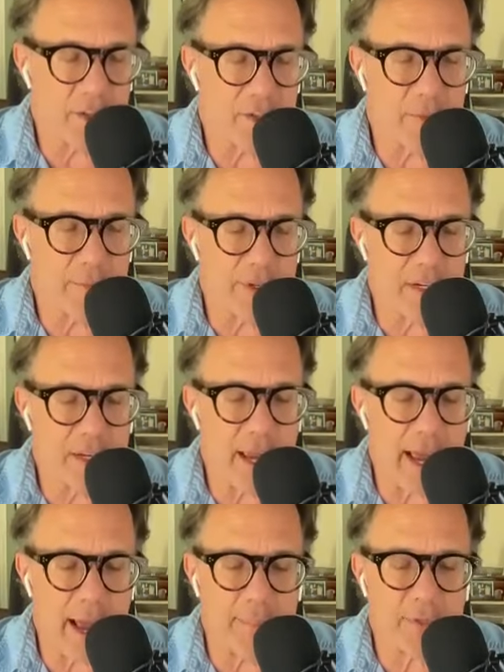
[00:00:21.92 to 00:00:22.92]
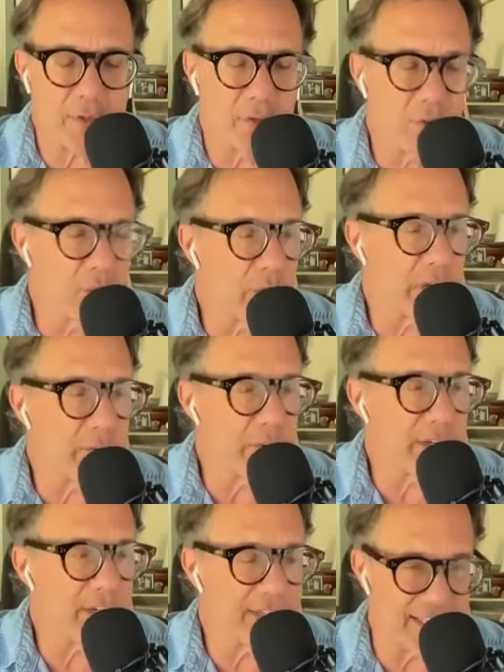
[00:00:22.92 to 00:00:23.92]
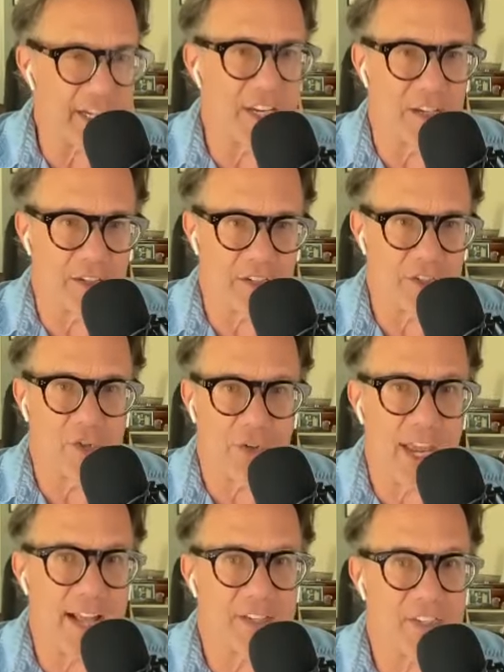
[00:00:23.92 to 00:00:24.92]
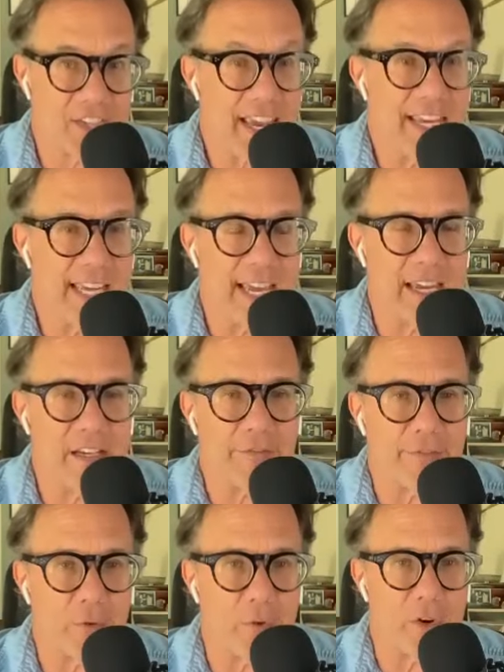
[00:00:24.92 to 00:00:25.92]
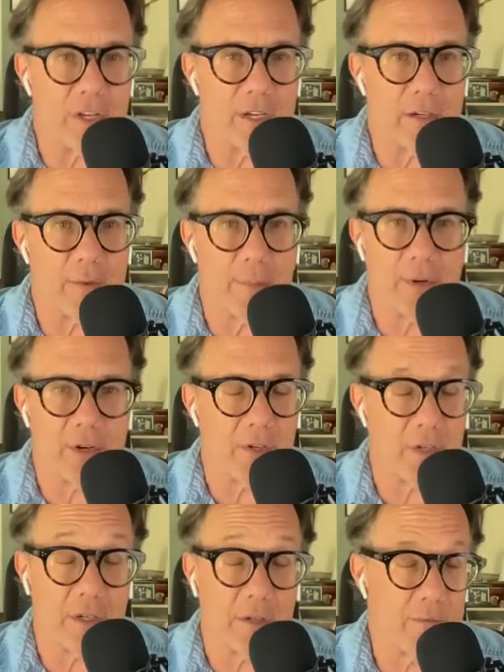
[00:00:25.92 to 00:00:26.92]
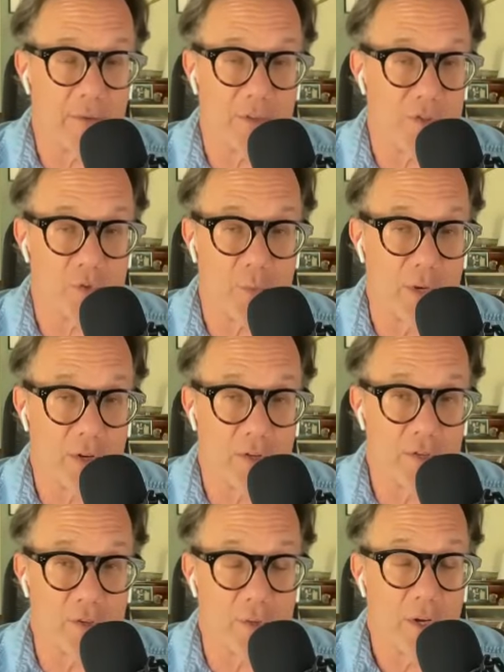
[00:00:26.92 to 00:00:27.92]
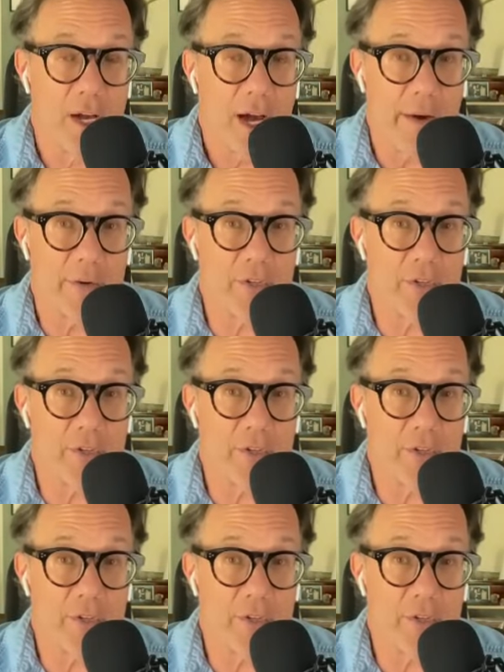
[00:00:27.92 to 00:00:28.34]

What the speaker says: to be absolutely ridiculous. You can't say gay in Florida, apparently, which is weird. So I was